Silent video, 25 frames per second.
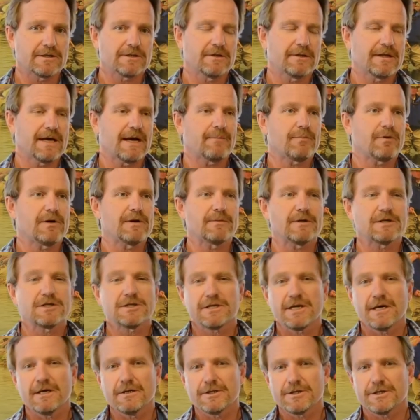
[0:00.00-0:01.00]
So that pretty much
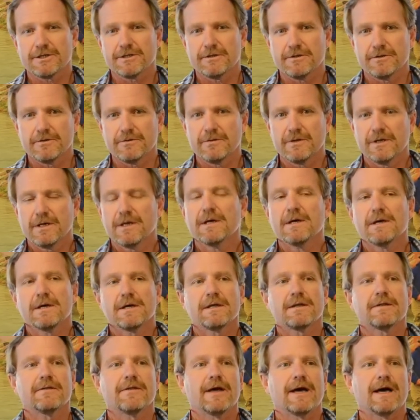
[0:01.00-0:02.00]
tells you
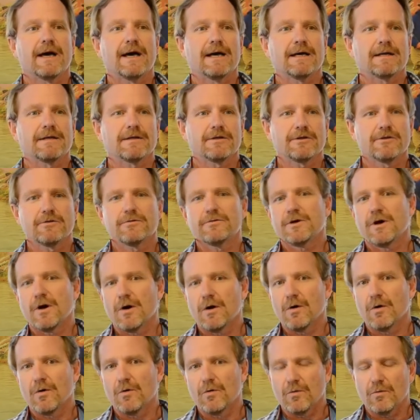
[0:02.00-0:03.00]
that you
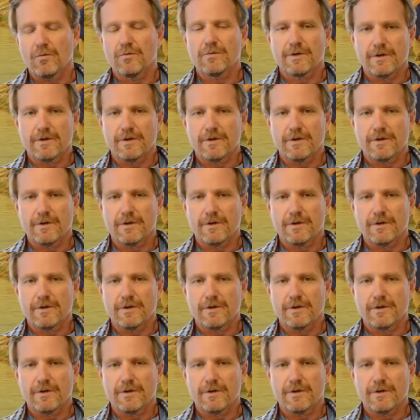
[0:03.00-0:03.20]
know